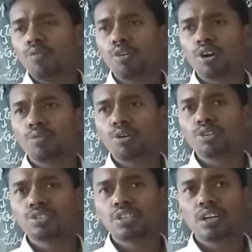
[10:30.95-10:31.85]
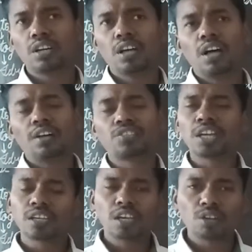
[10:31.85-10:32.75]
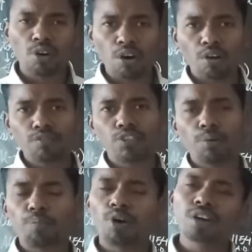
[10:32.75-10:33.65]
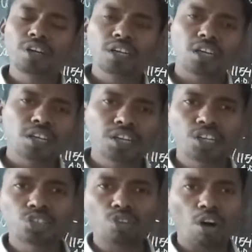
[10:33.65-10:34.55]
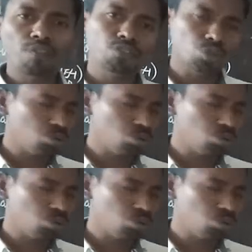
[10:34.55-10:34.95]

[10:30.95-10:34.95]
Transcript: what was the thinking of the political leaders of